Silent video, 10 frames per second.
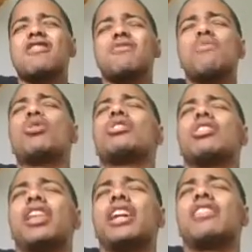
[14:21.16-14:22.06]

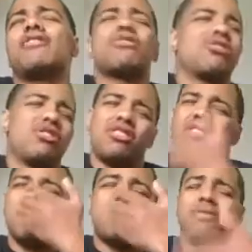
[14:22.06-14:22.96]
like
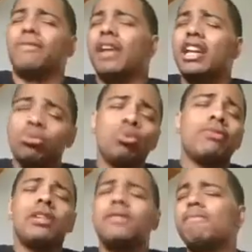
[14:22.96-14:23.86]
the Flash
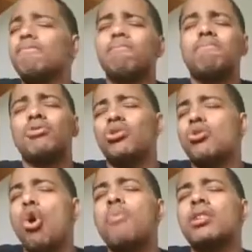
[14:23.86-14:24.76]
movie
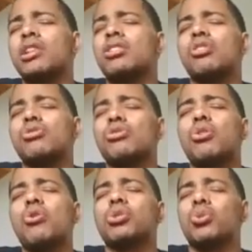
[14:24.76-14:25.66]
opening the
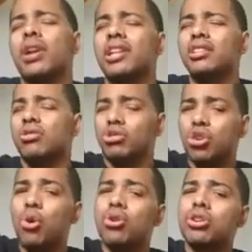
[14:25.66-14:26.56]
doors way
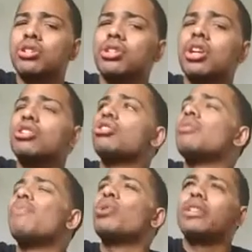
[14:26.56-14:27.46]
doors to the
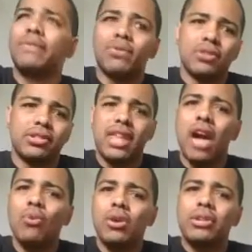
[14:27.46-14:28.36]
multiverse.
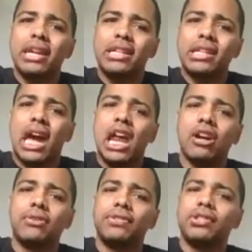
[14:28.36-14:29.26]
That way we can
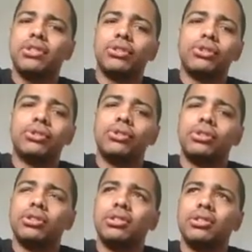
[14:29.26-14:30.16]
kind of still
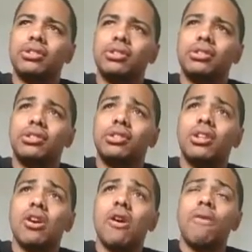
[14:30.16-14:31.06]

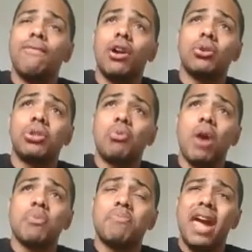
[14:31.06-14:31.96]
follow the
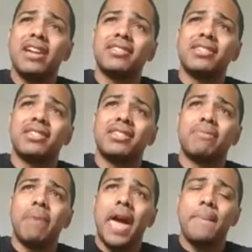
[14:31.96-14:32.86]
Robert Pattinson's
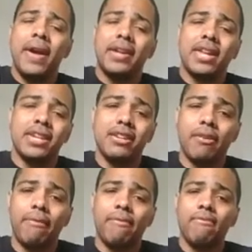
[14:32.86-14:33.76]
Batman, and
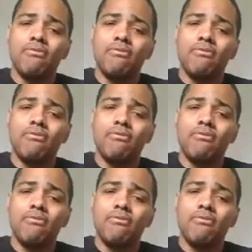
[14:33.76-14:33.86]
if